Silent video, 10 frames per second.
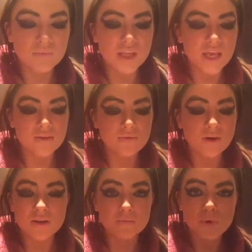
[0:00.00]
if one
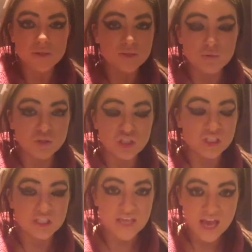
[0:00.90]
of the boys swishes
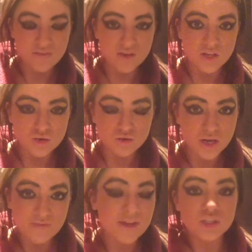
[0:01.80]
his hair in your
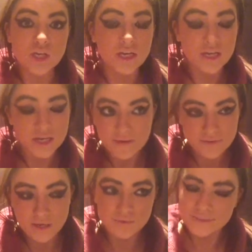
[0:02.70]
direction and another
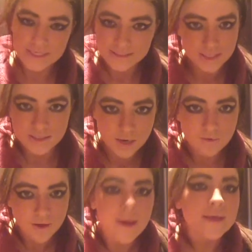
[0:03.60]
girl sees it and don't
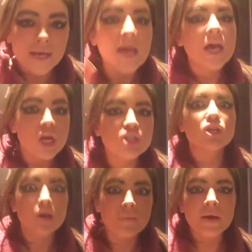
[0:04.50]
like it,
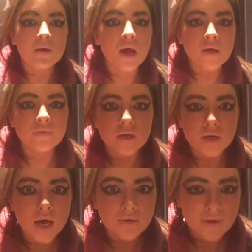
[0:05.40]
she'll be all over you
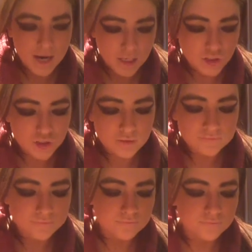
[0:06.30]
like a rash.
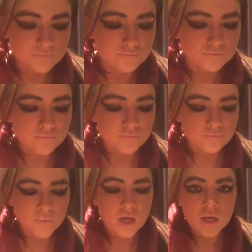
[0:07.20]

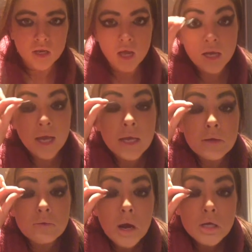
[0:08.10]
Like a heat
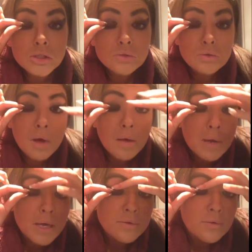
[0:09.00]
rash from Ibiza.